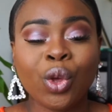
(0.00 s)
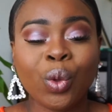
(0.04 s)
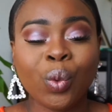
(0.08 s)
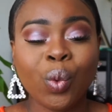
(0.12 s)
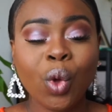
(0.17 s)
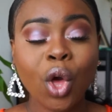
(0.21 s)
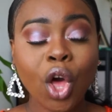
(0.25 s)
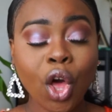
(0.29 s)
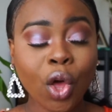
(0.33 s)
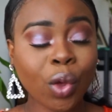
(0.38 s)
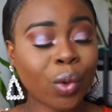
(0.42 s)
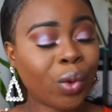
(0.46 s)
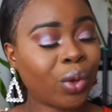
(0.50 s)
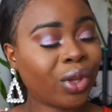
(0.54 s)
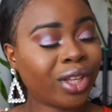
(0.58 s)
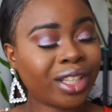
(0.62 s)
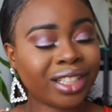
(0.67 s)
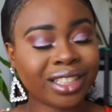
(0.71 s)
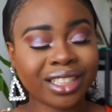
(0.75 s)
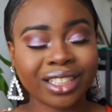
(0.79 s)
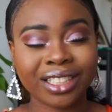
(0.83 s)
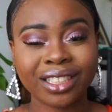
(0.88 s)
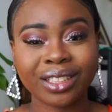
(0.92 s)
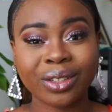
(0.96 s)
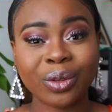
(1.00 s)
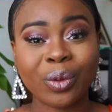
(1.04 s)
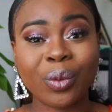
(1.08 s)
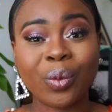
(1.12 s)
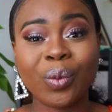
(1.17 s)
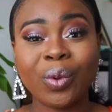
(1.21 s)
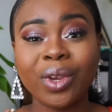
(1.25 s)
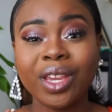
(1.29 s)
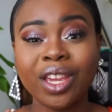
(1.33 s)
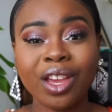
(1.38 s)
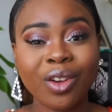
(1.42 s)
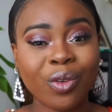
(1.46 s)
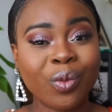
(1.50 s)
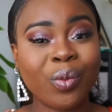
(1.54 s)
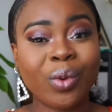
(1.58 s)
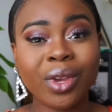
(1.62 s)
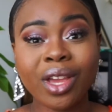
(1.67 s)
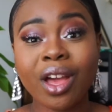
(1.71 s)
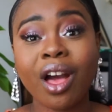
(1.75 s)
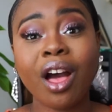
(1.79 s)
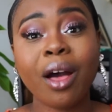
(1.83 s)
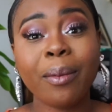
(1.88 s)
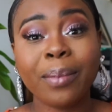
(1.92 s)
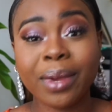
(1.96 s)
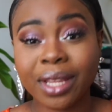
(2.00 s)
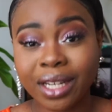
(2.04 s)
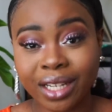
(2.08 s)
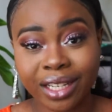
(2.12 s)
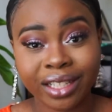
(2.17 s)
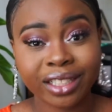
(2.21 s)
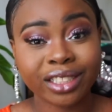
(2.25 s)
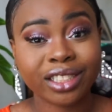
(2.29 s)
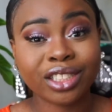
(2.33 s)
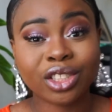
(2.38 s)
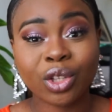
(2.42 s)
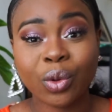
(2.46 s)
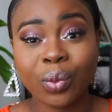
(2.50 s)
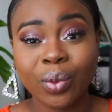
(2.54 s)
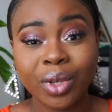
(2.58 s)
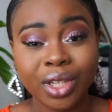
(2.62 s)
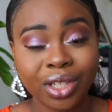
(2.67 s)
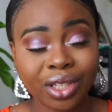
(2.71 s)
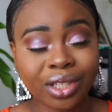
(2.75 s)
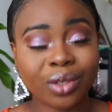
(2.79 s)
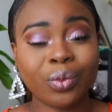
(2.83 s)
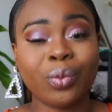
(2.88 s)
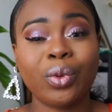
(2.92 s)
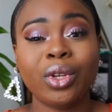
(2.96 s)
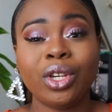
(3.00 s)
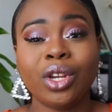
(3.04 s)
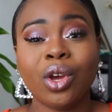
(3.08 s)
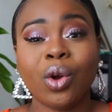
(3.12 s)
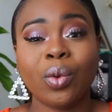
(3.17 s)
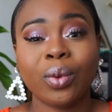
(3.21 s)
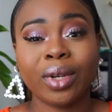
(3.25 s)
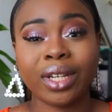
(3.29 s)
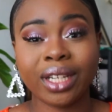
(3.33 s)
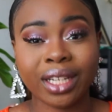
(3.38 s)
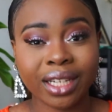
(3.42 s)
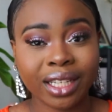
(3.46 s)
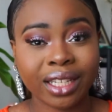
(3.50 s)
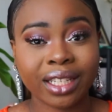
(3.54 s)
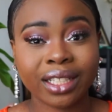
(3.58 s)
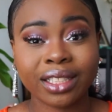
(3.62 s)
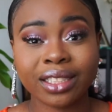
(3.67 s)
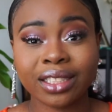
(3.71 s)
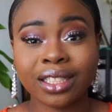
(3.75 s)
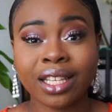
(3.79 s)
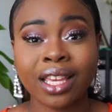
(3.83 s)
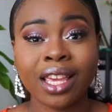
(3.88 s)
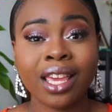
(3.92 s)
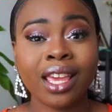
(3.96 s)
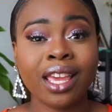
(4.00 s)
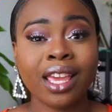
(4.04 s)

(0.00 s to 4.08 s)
whew, we we all been there, so we we know what it is.